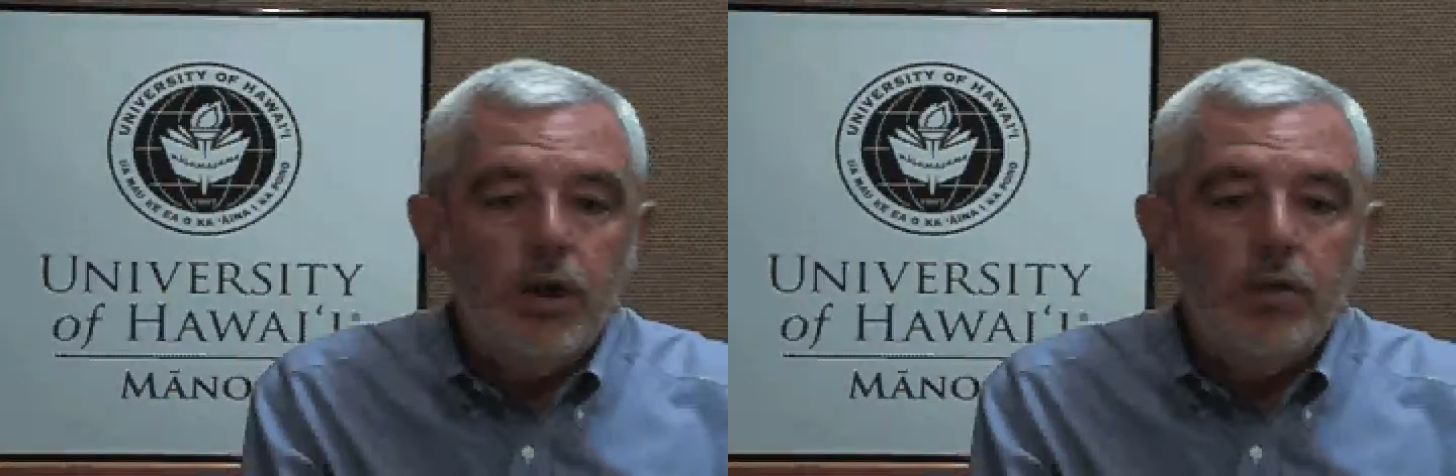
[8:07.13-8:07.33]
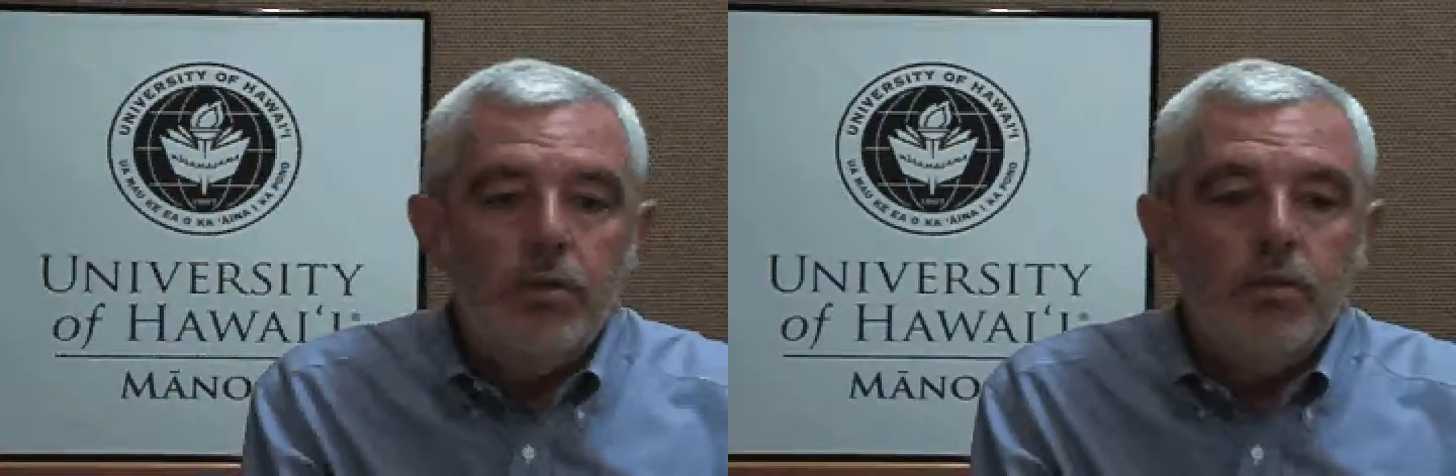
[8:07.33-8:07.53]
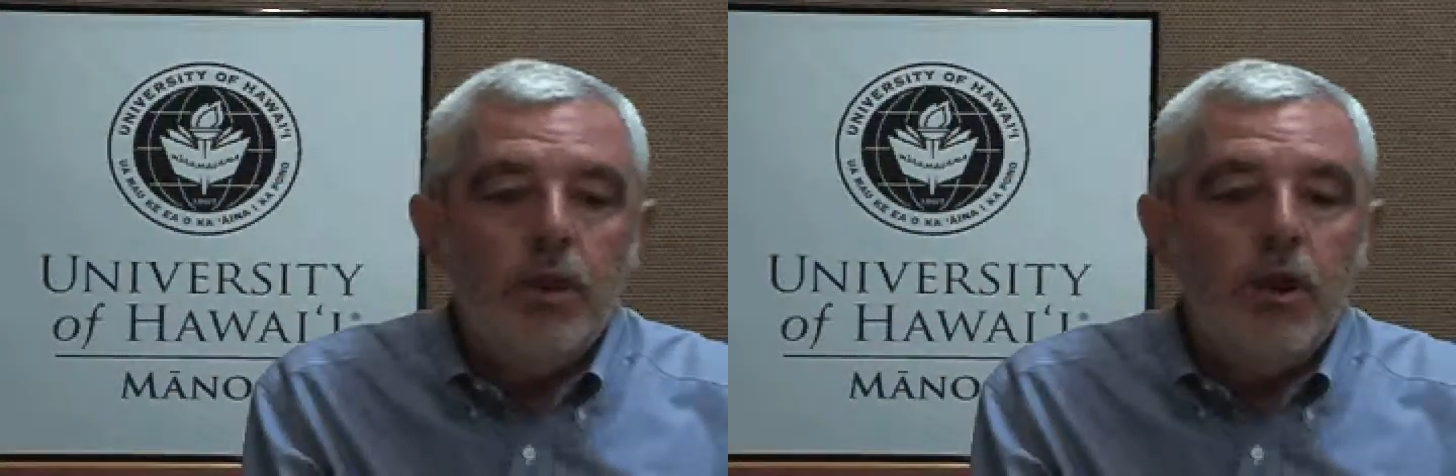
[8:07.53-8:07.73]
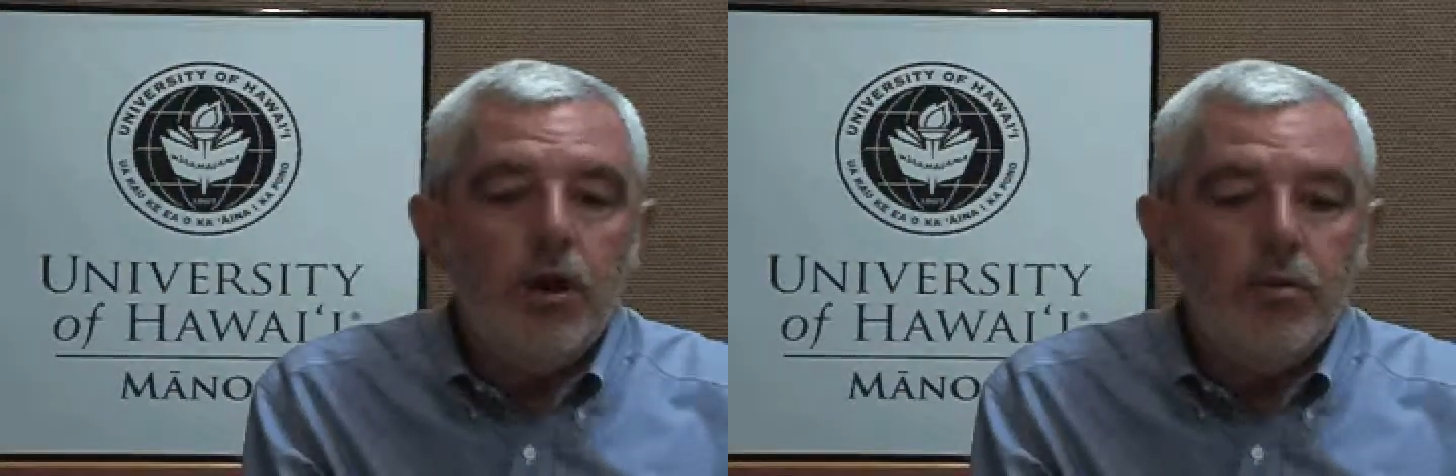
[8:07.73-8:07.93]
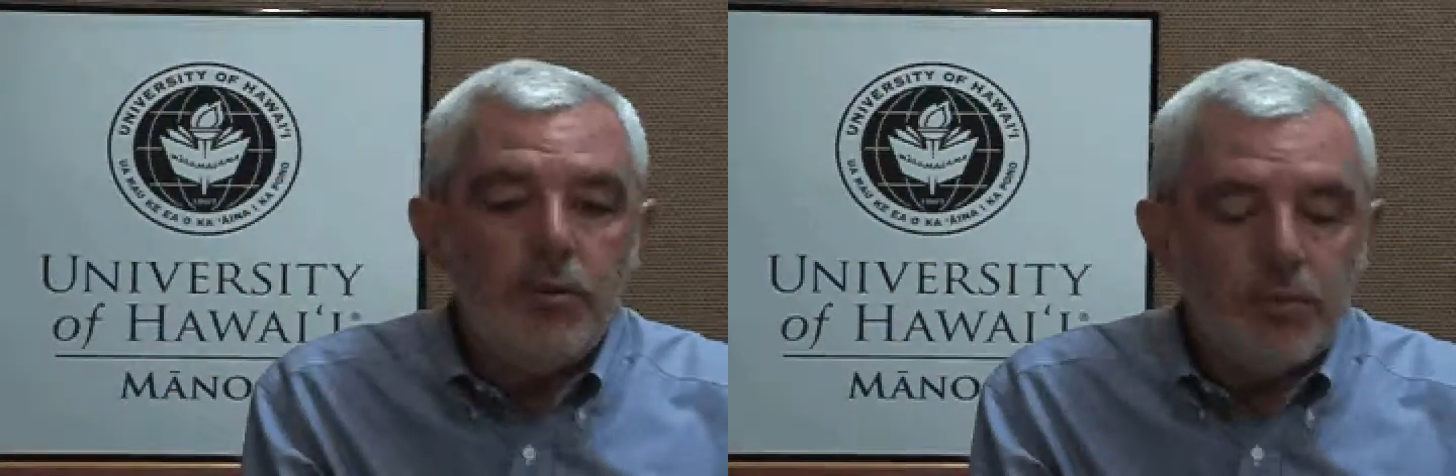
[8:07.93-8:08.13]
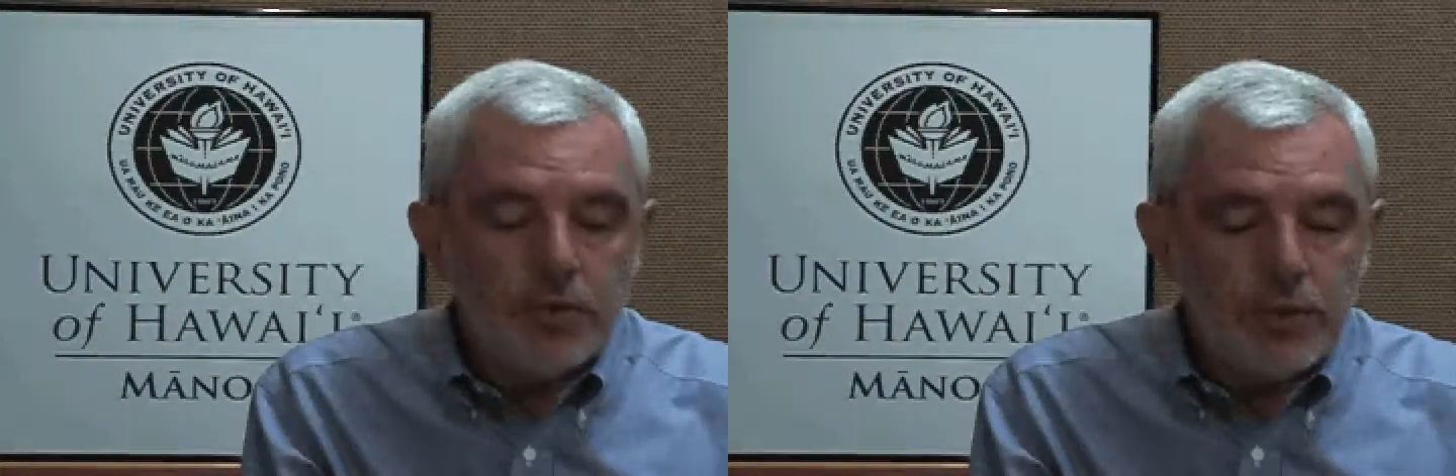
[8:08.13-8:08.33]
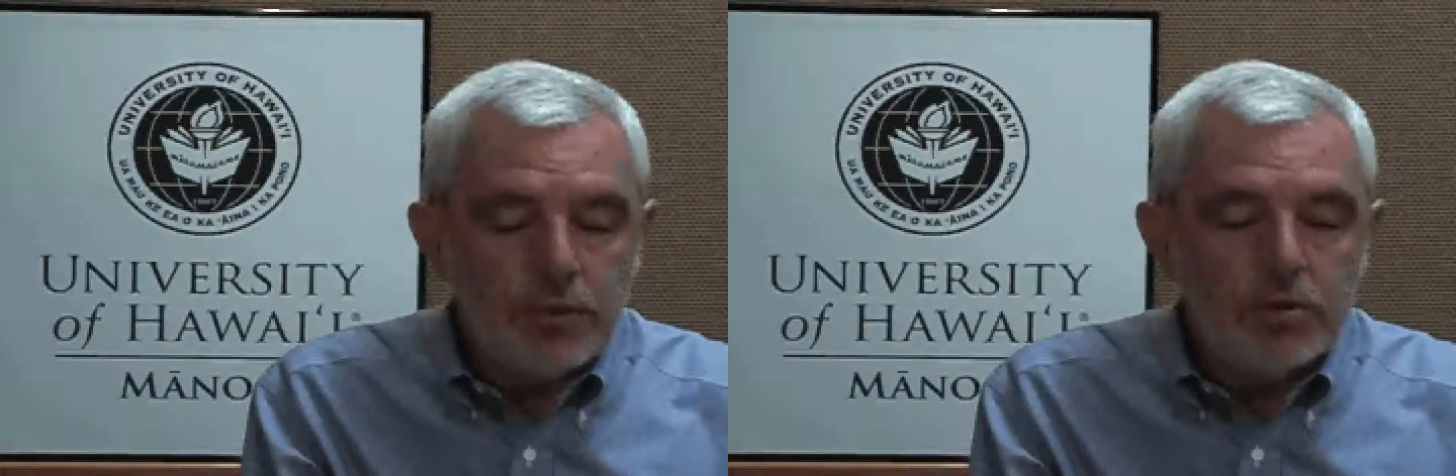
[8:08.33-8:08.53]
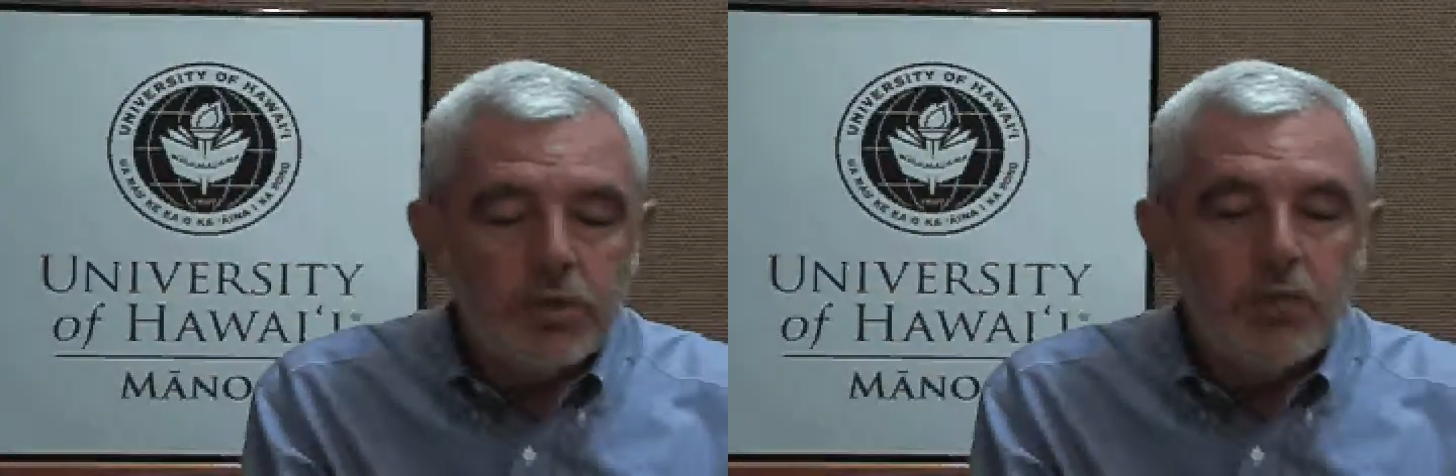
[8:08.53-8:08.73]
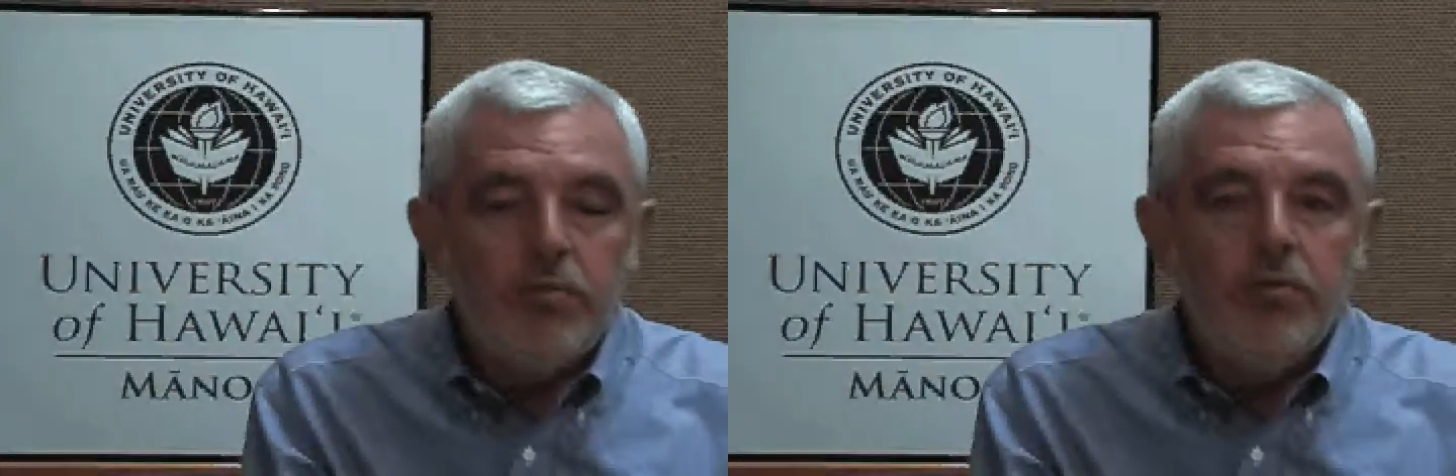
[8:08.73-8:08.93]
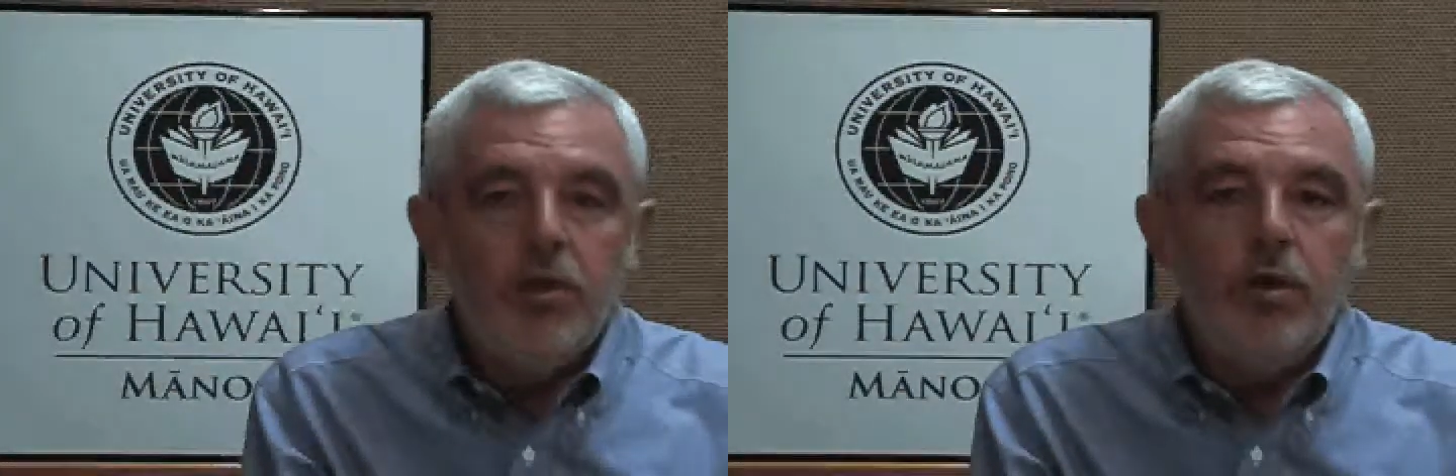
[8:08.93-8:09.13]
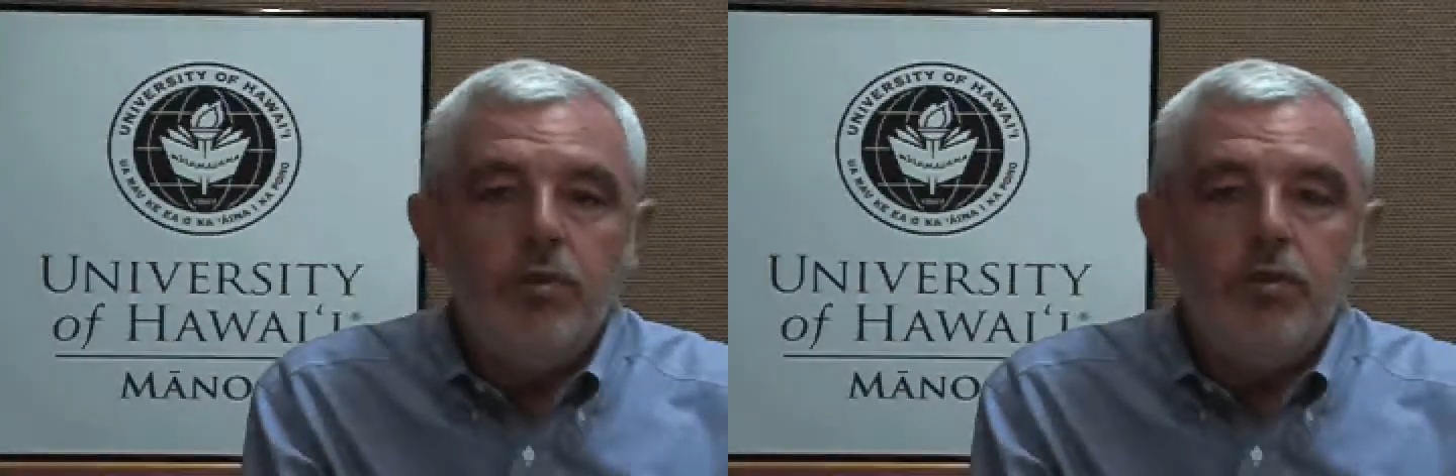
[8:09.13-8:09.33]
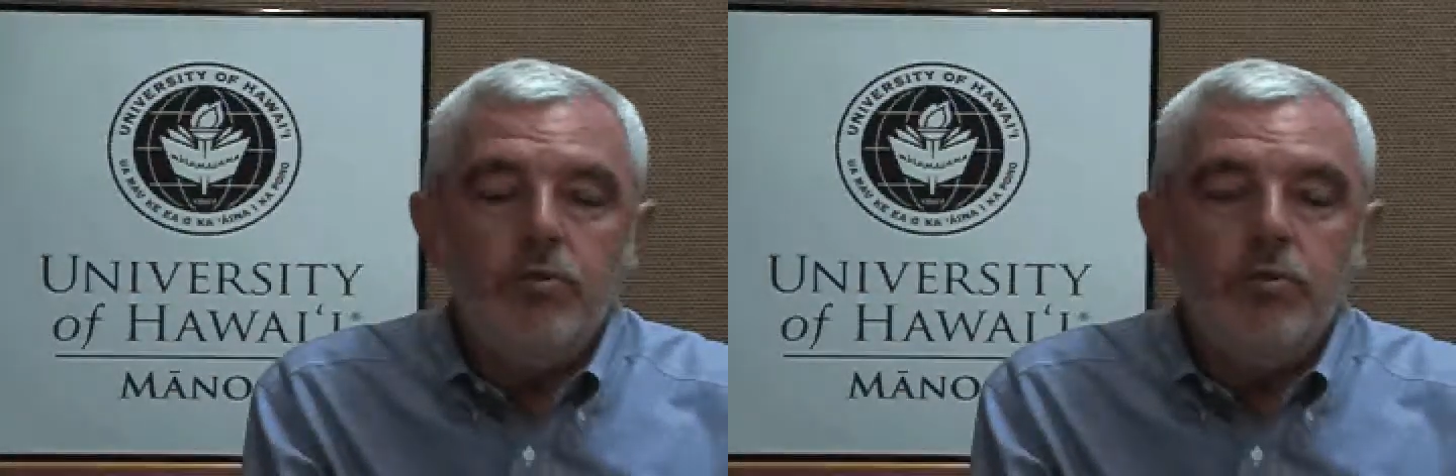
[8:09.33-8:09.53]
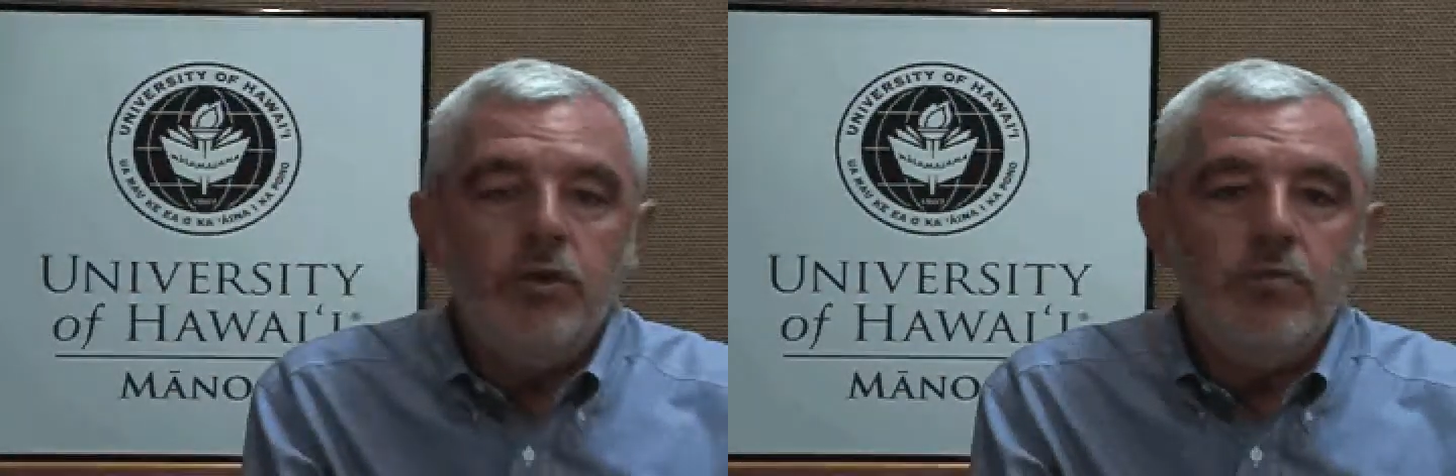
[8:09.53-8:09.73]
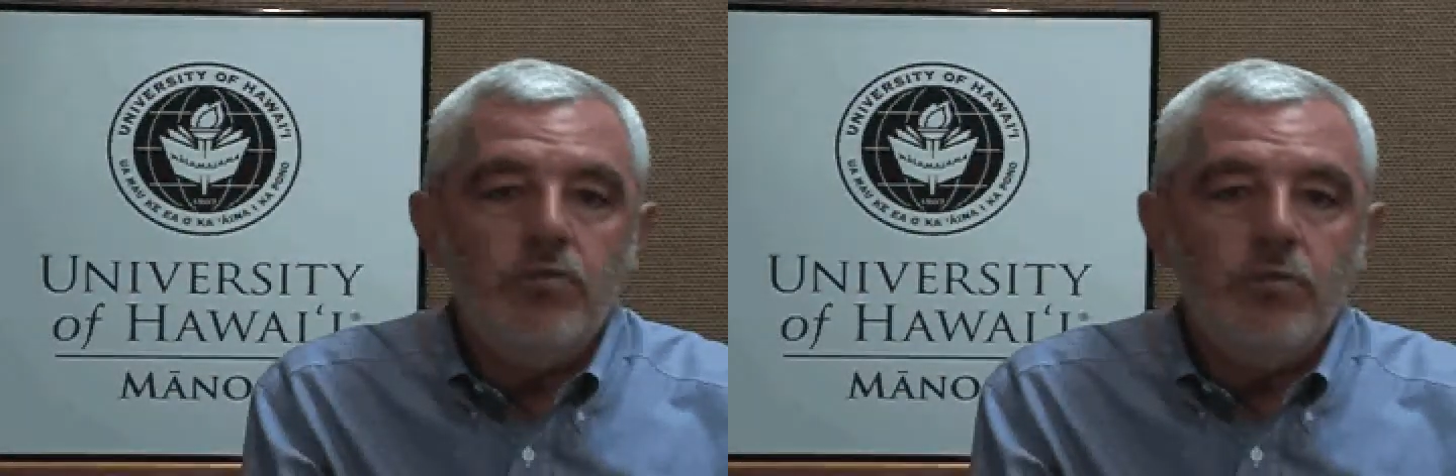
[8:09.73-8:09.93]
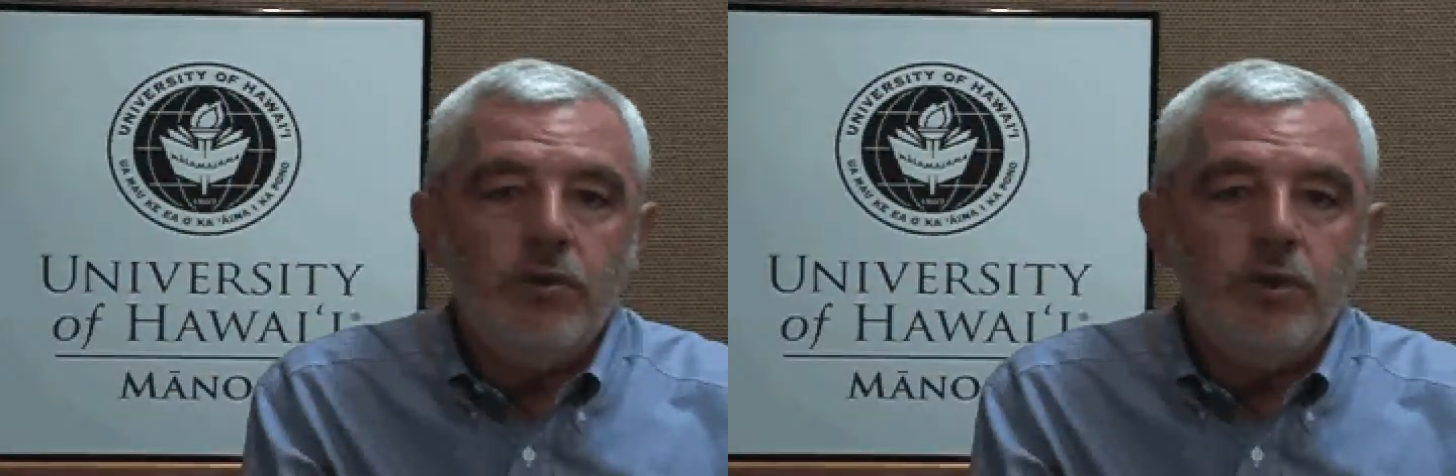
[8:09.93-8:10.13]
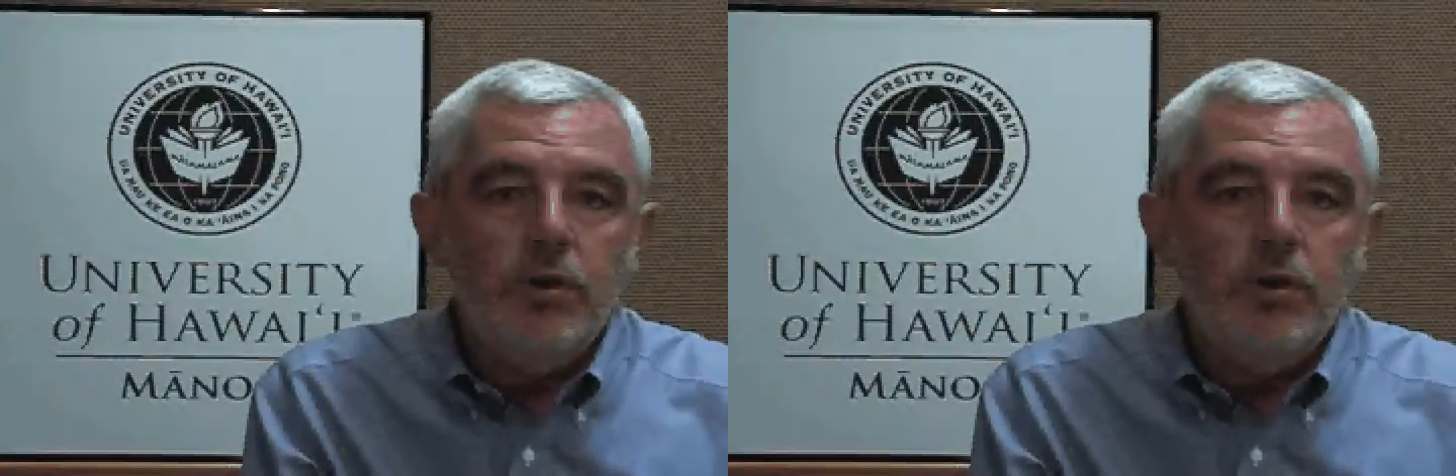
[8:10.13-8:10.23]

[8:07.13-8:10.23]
The law, the particular type of law that you're looking for